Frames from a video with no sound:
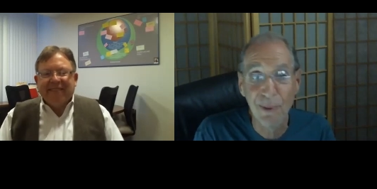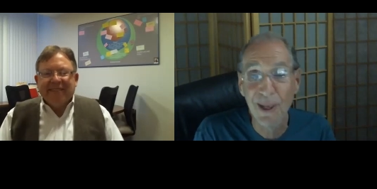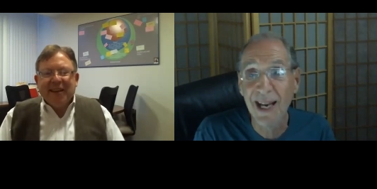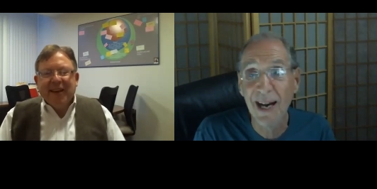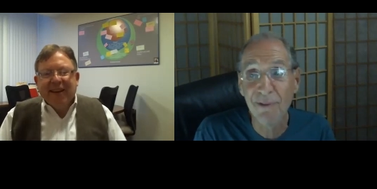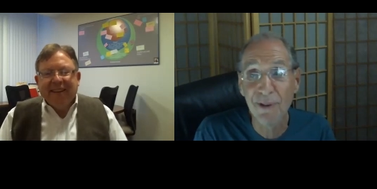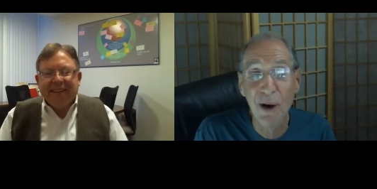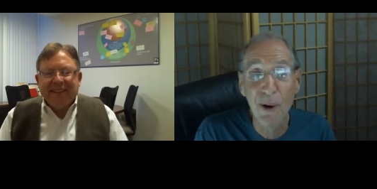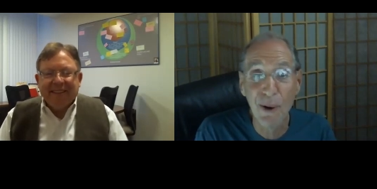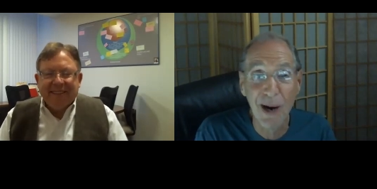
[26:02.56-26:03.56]
Speaker 1: we have
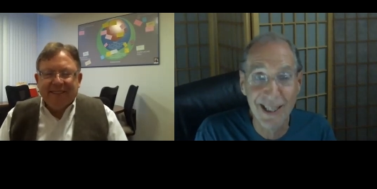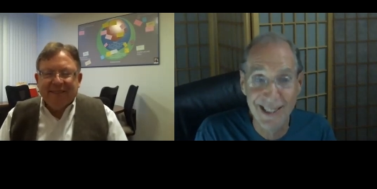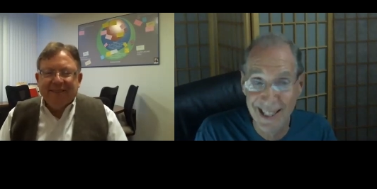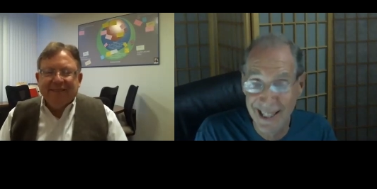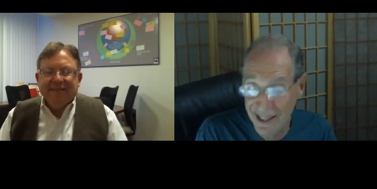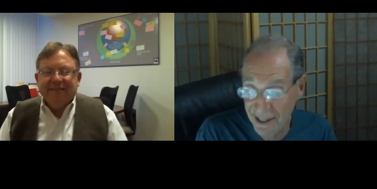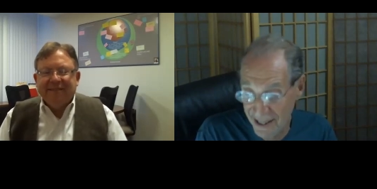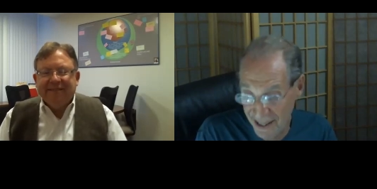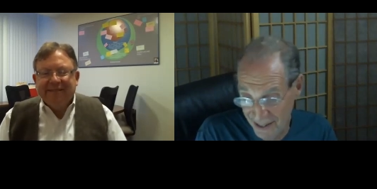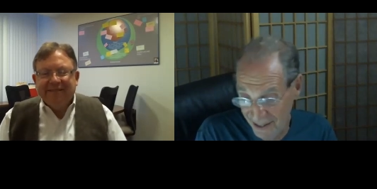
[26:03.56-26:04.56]
no idea
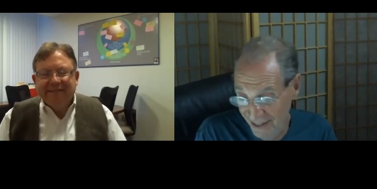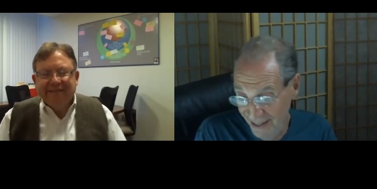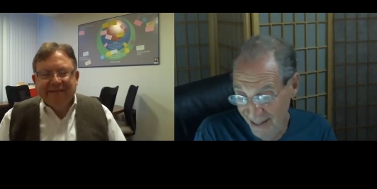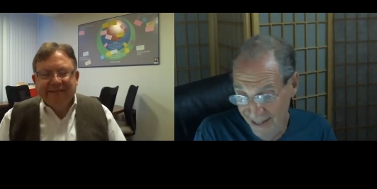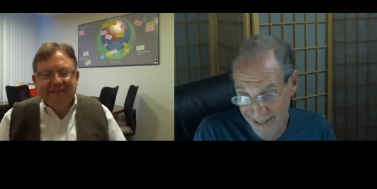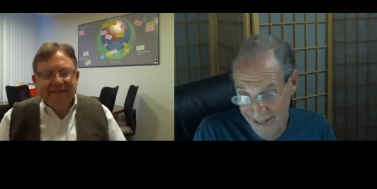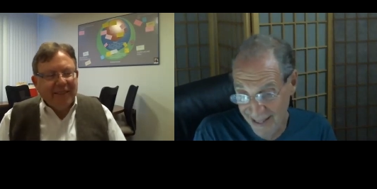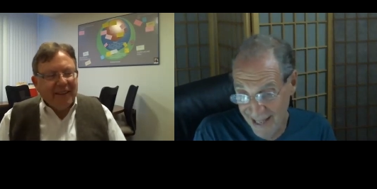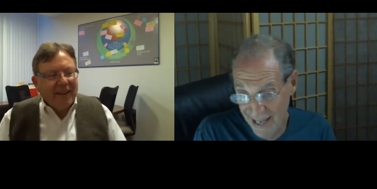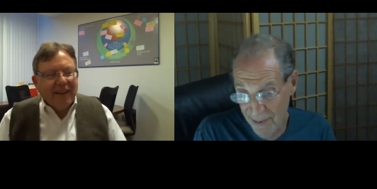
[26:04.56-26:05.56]
and
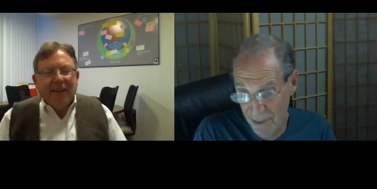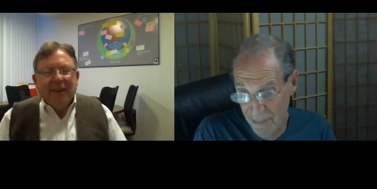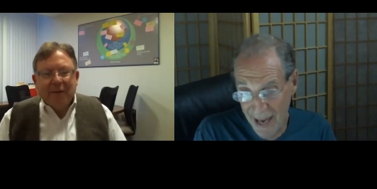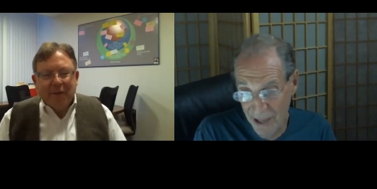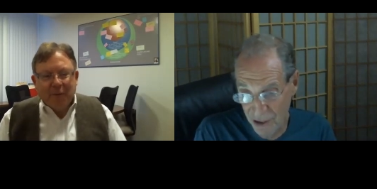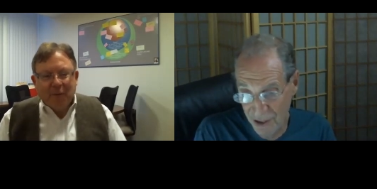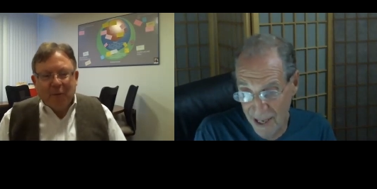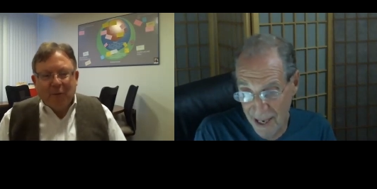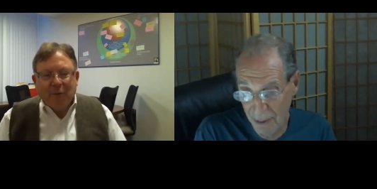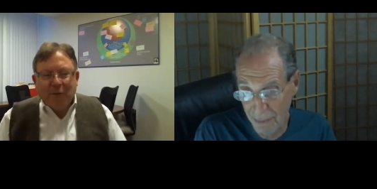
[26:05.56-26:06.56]
can't even imagine
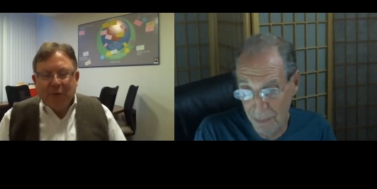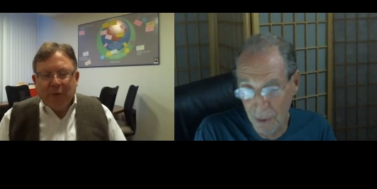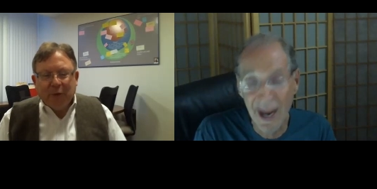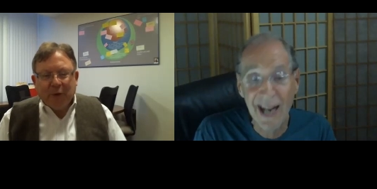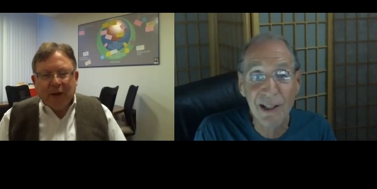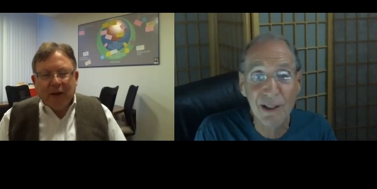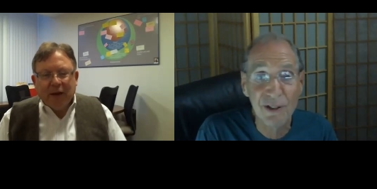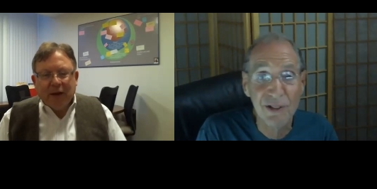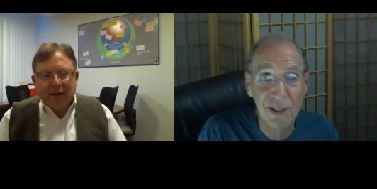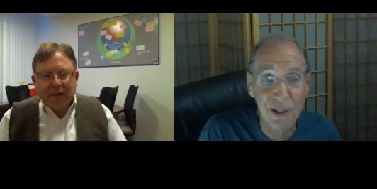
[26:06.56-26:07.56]
how
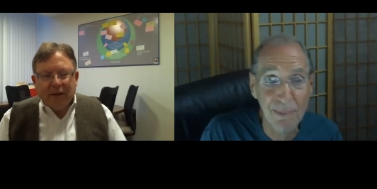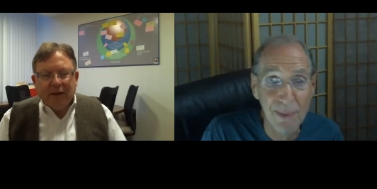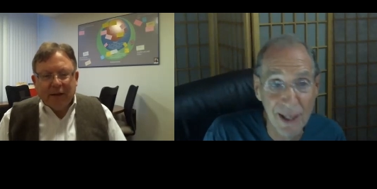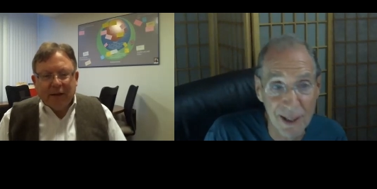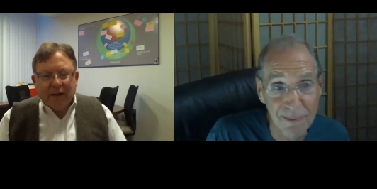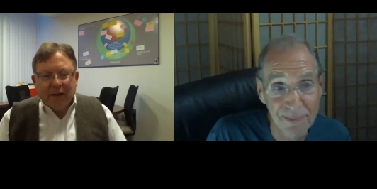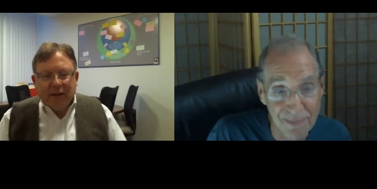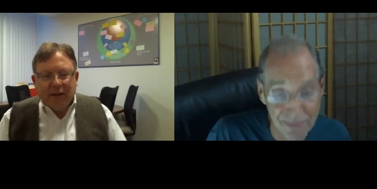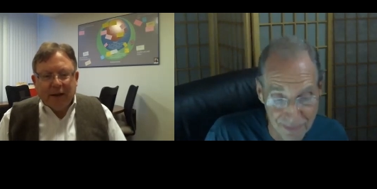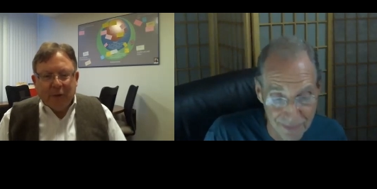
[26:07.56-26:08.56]
miraculous it can be.
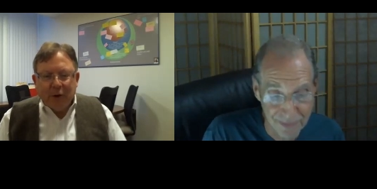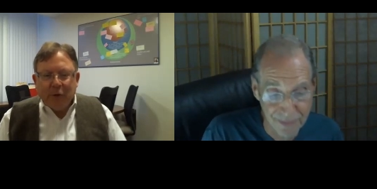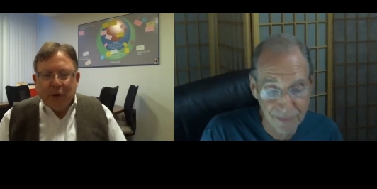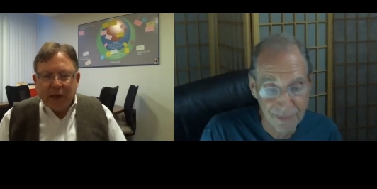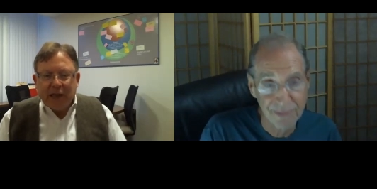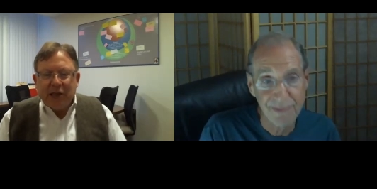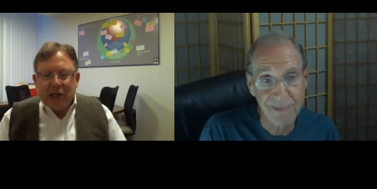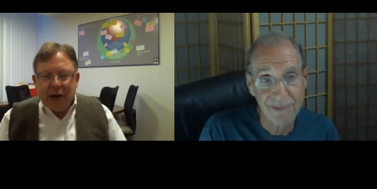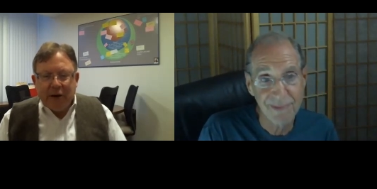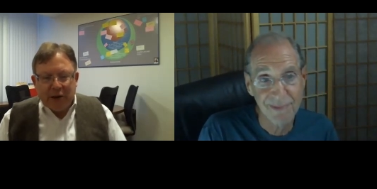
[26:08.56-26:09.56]
Speaker 2: Yeah, we're really
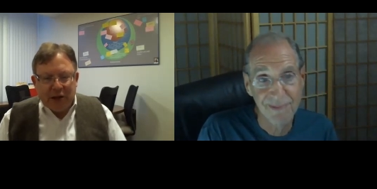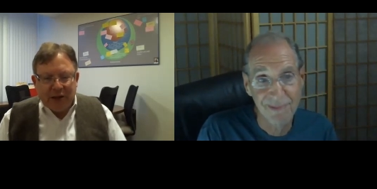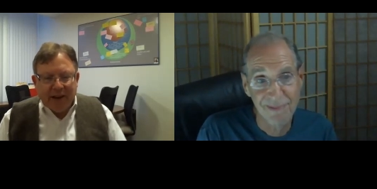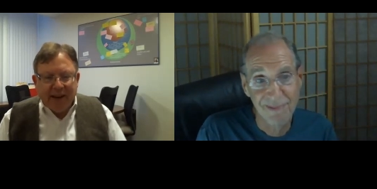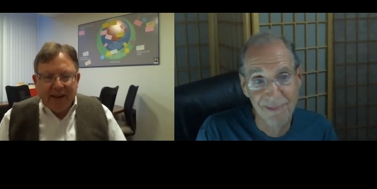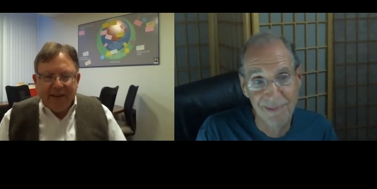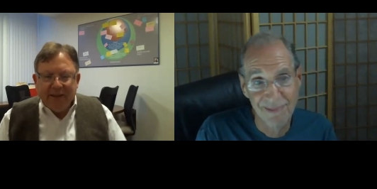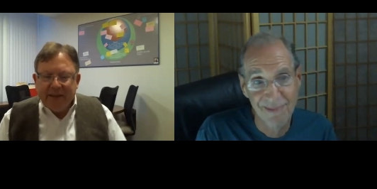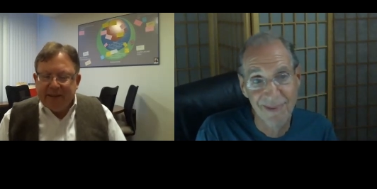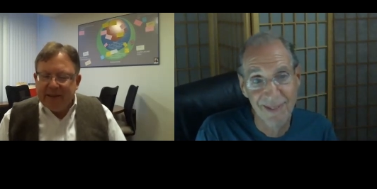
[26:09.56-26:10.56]
cherished, and
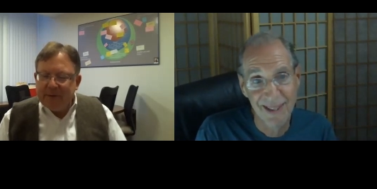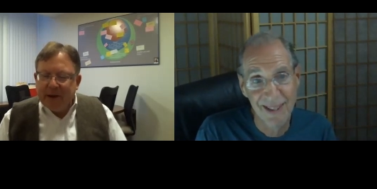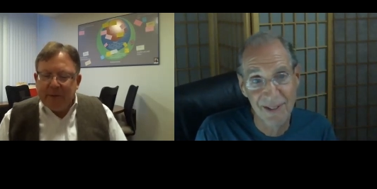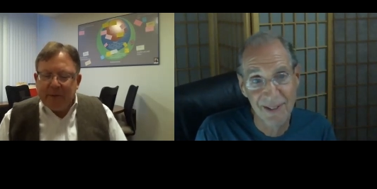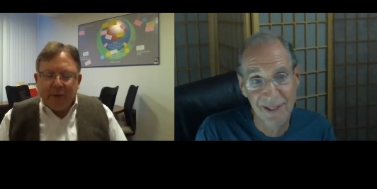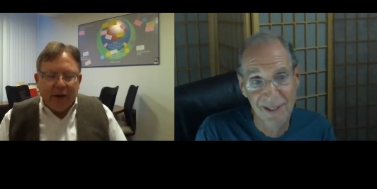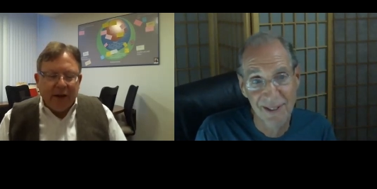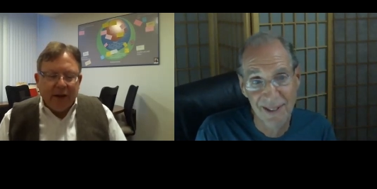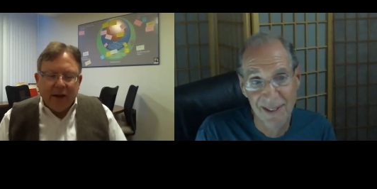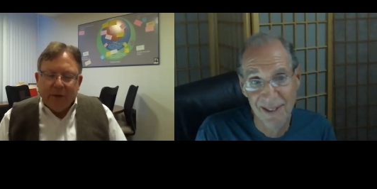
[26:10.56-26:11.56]
sometimes we
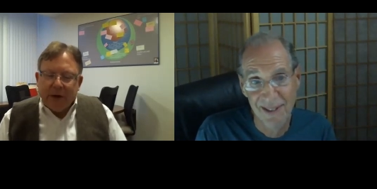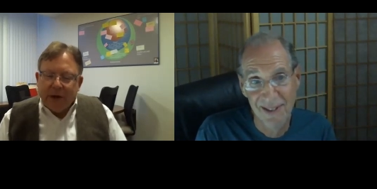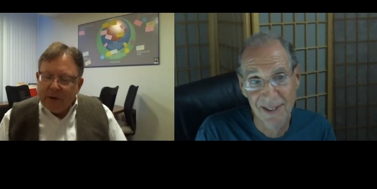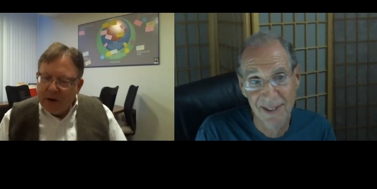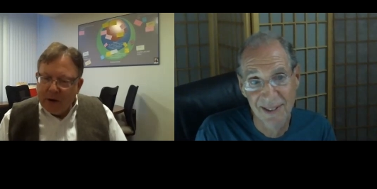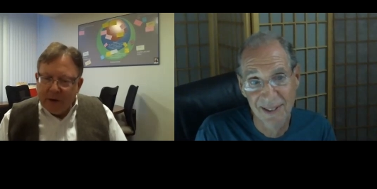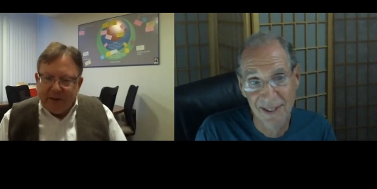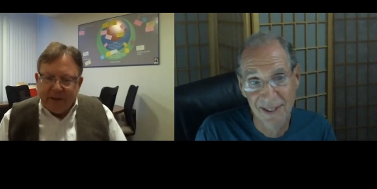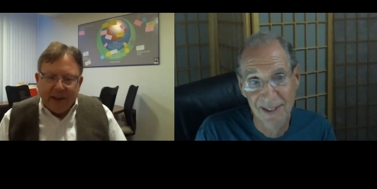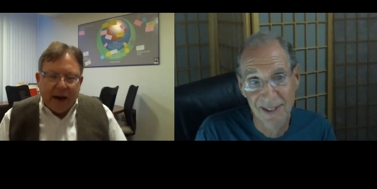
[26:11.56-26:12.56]
we don't notice
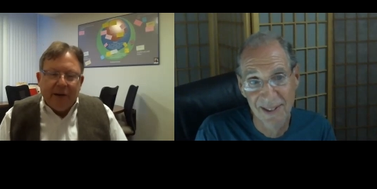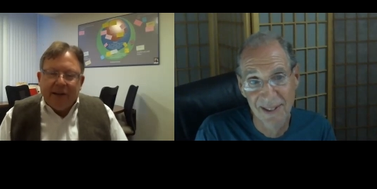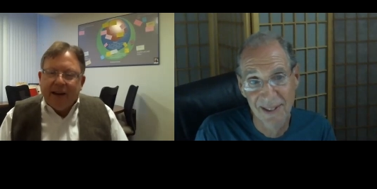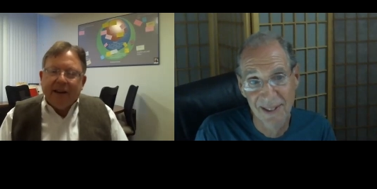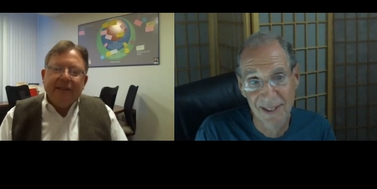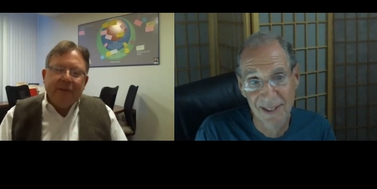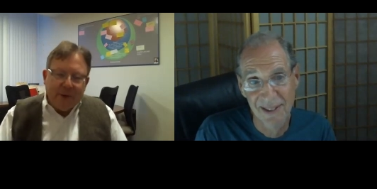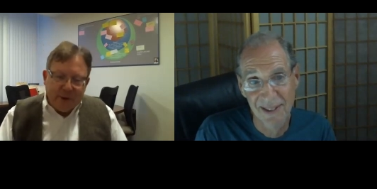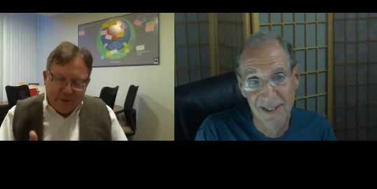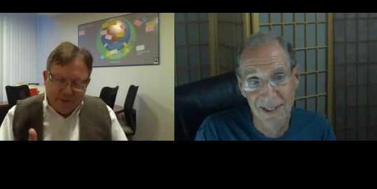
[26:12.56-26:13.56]
it. Larry Dossey
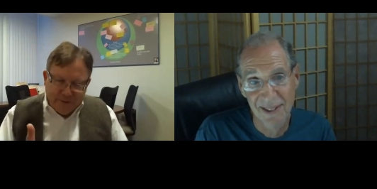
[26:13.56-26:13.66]
wrote a